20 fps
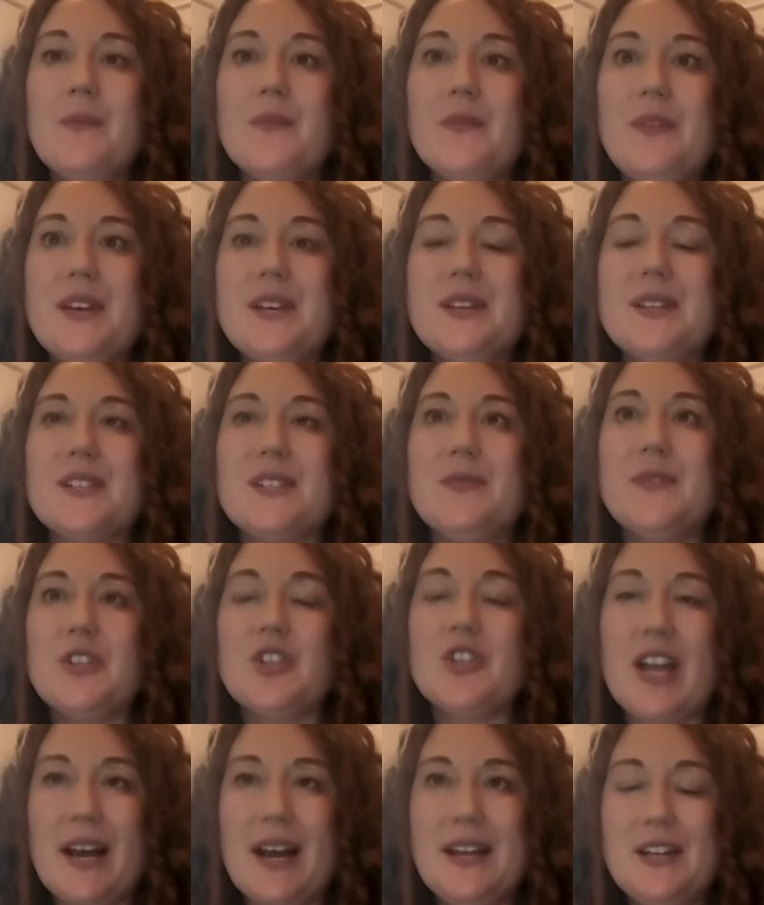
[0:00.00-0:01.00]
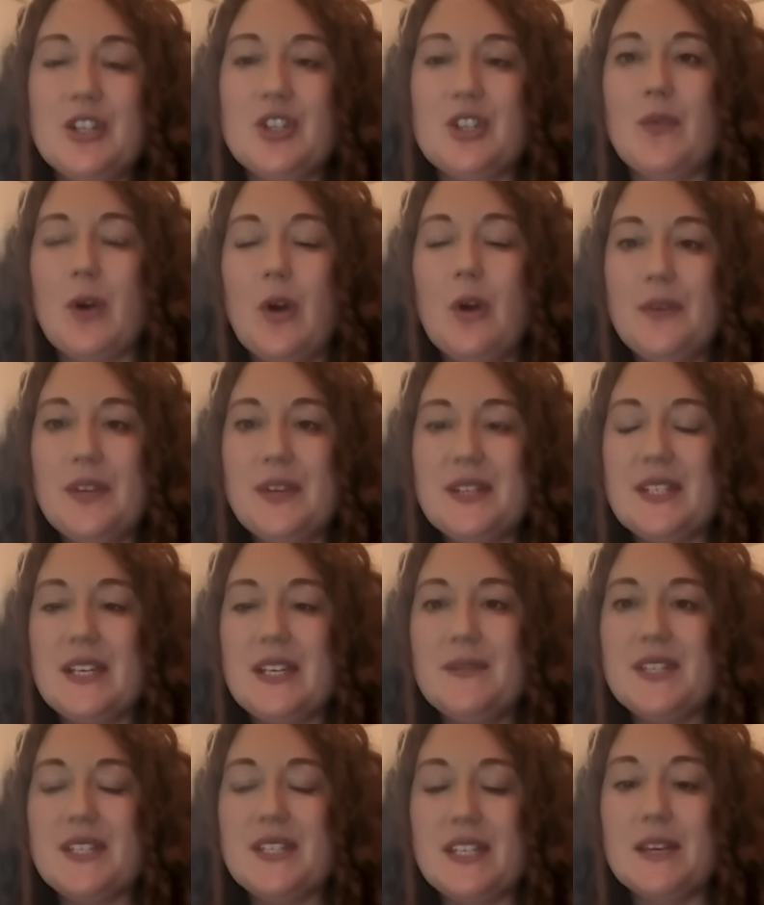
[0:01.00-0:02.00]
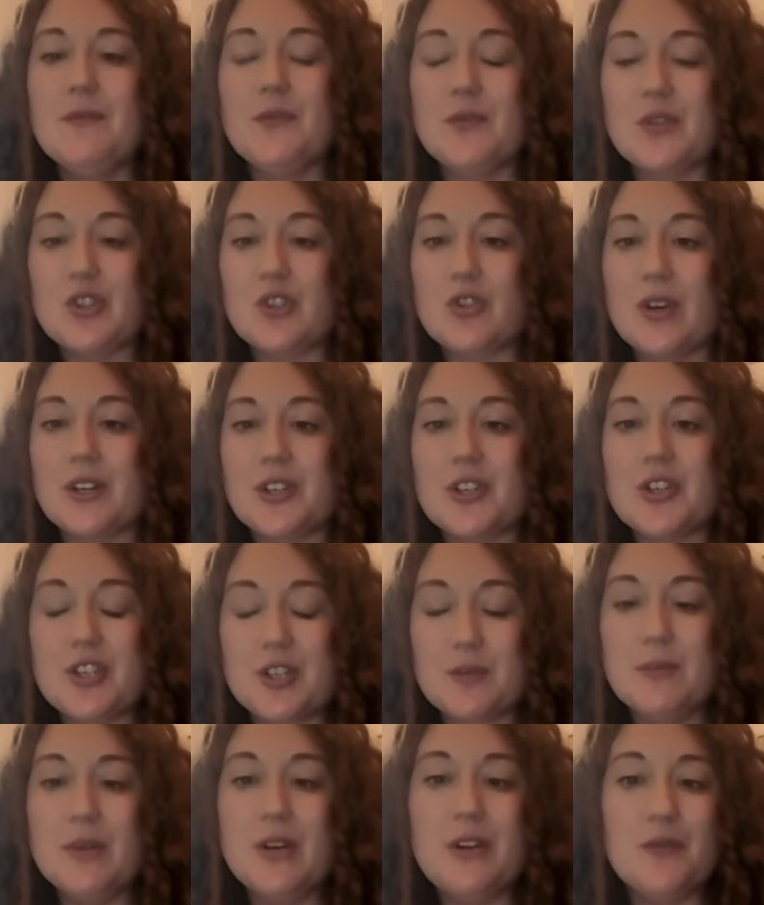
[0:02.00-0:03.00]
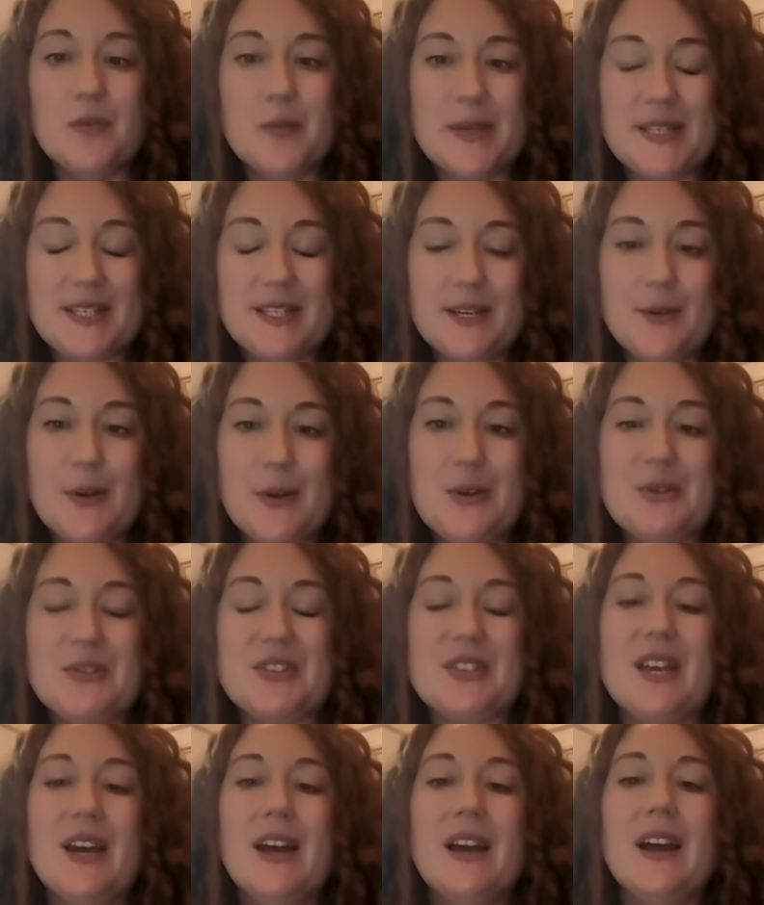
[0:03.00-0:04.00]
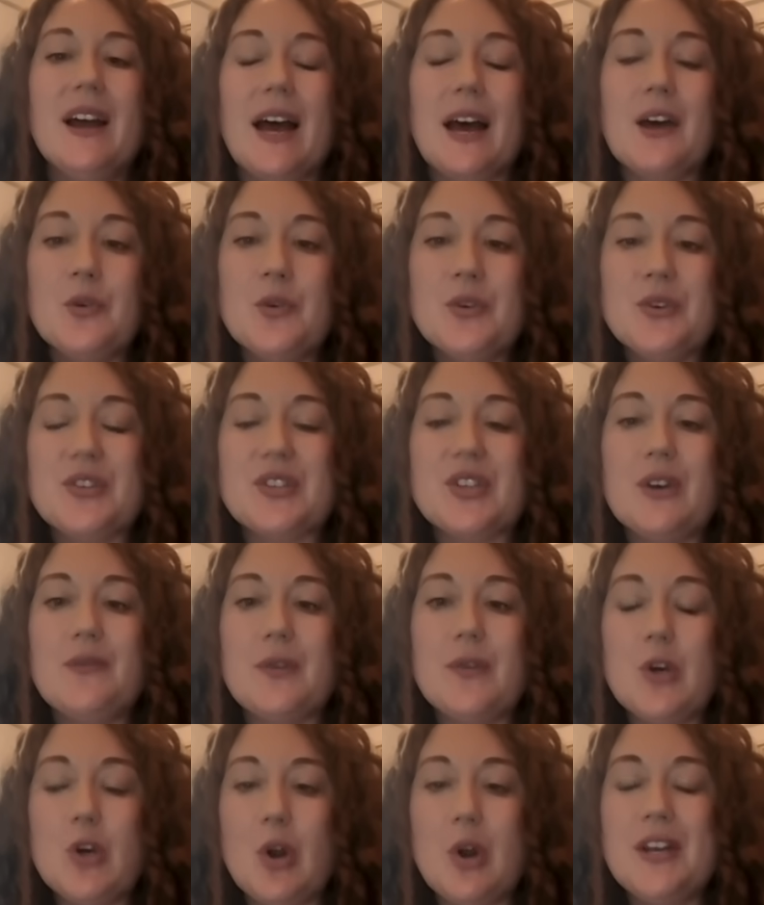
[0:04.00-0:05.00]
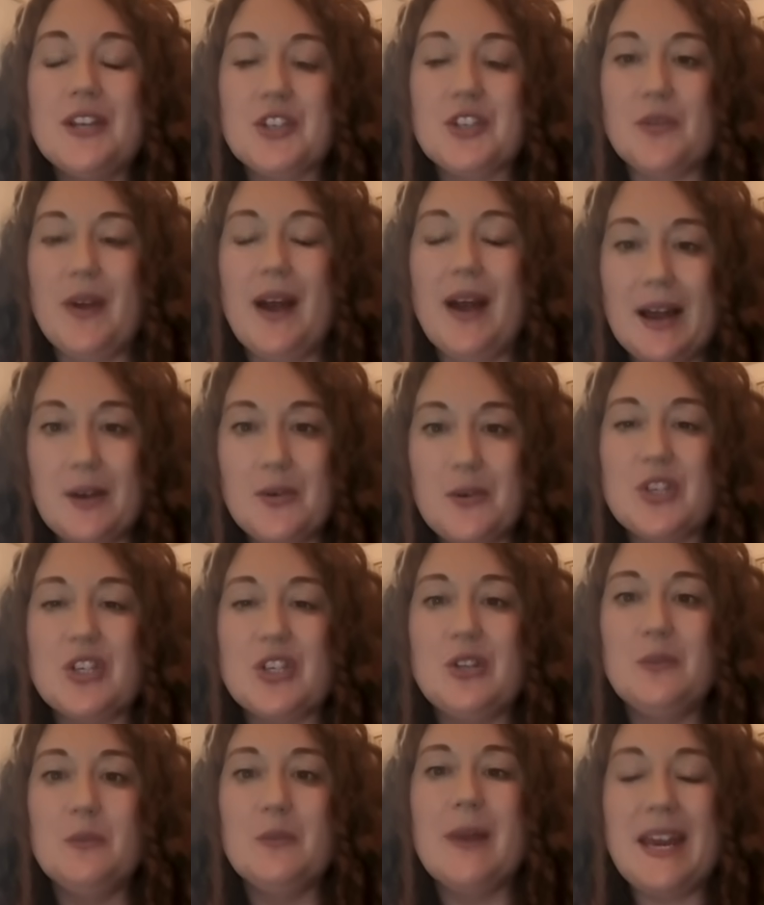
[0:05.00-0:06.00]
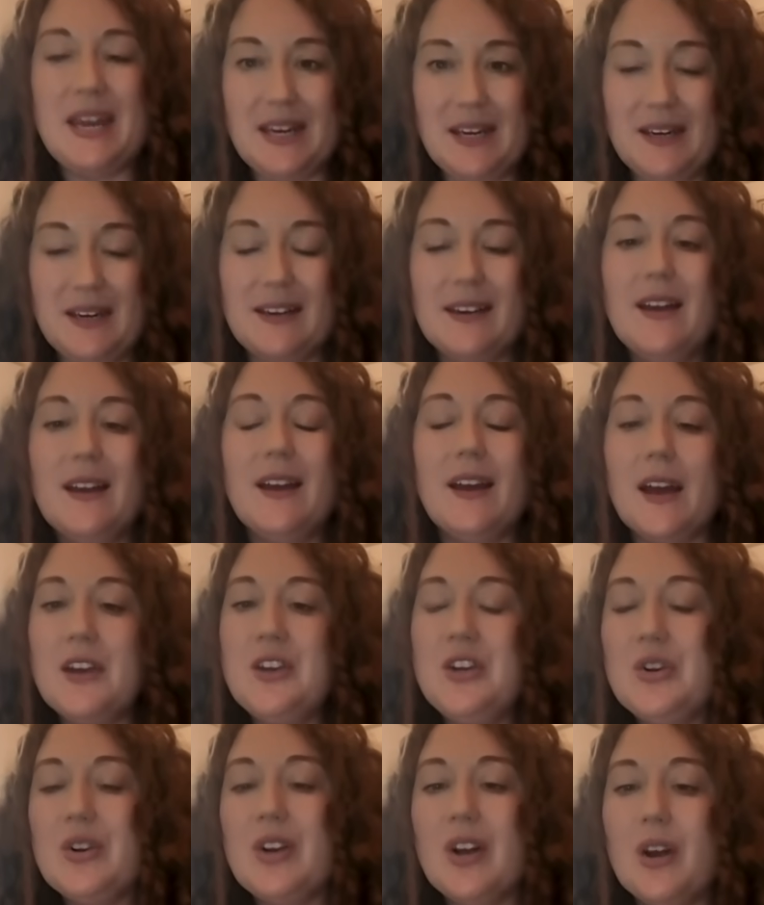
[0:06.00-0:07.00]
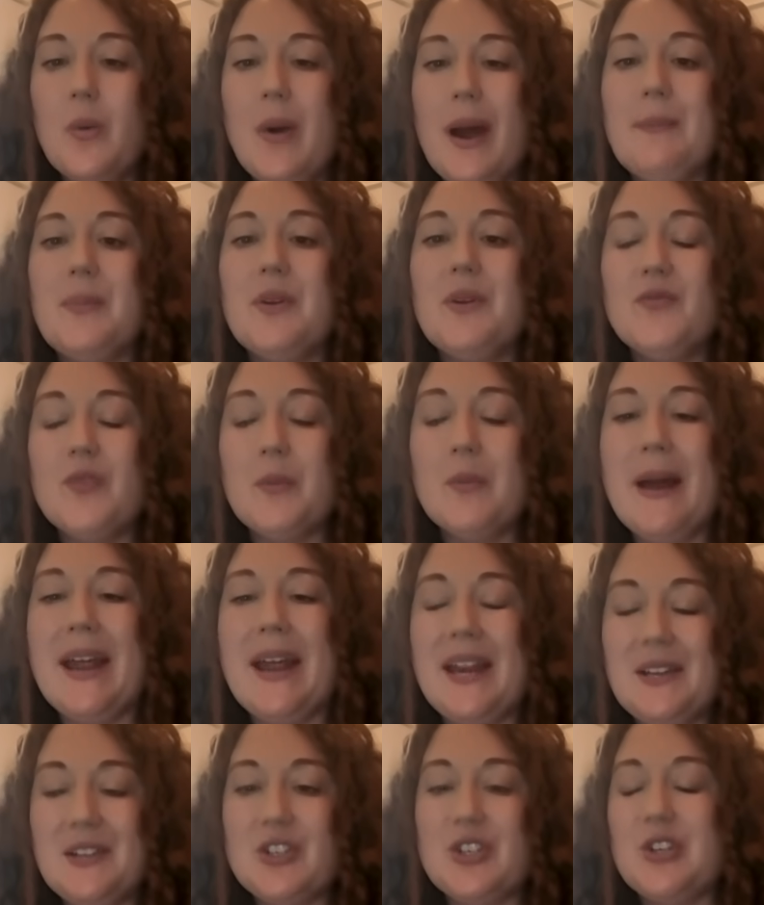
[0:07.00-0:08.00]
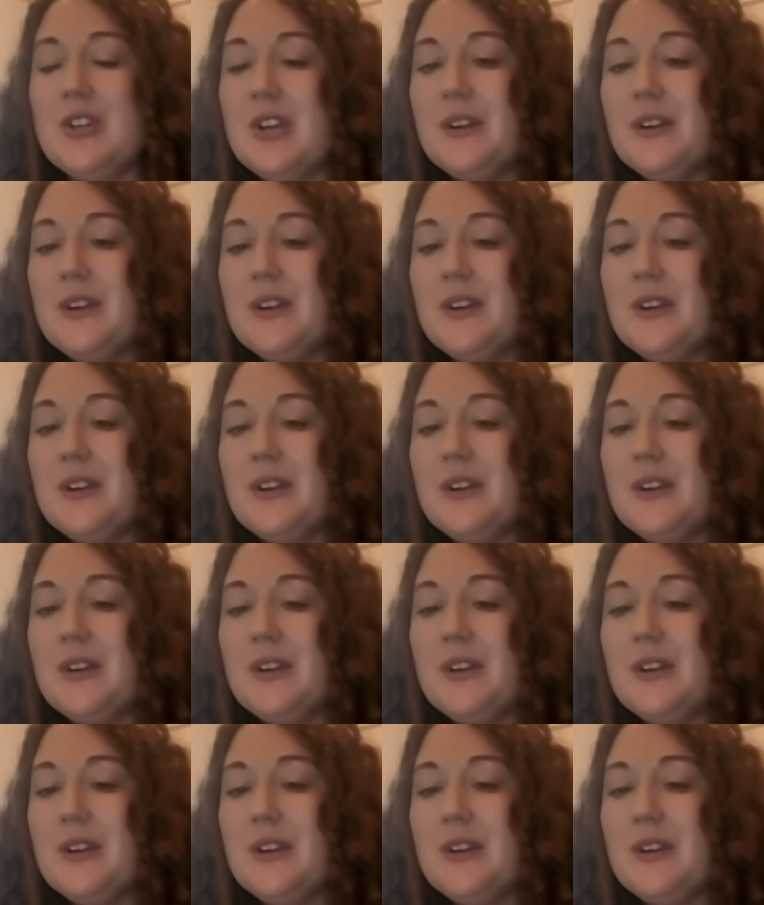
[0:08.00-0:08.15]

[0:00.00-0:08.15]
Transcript: There's the challenge, but obviously there's the infrastructure to move the materials, and also the knowledge of how to make a nuclear weapon remains.